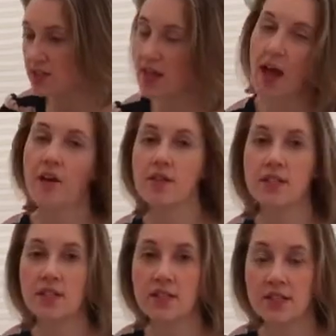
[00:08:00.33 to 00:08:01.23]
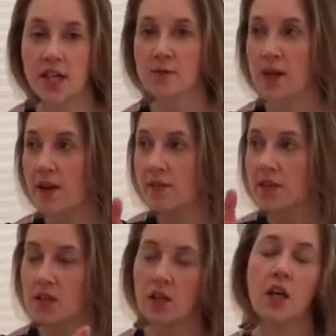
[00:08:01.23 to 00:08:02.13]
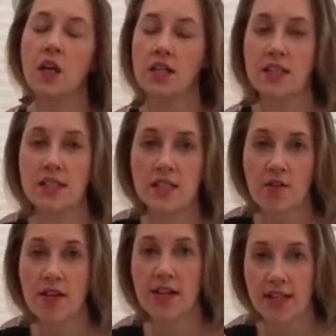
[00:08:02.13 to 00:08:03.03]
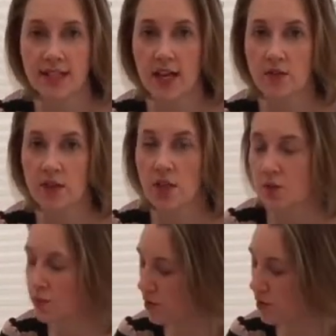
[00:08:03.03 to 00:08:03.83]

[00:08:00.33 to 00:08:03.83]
it's there, it saves me having to necessarily get out another